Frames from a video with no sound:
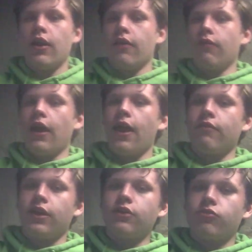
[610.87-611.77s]
If I have
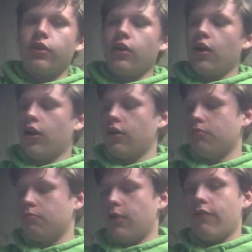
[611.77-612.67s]
an injury
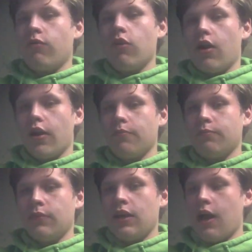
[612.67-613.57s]
on my forearm,
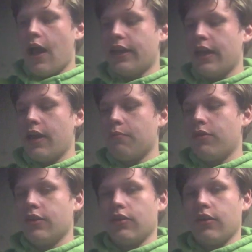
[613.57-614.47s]
I can't
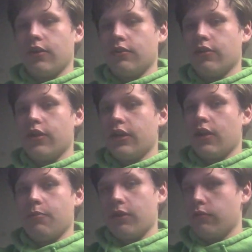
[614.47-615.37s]
put the tourniquet
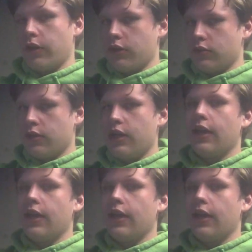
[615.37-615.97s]
on my wrist.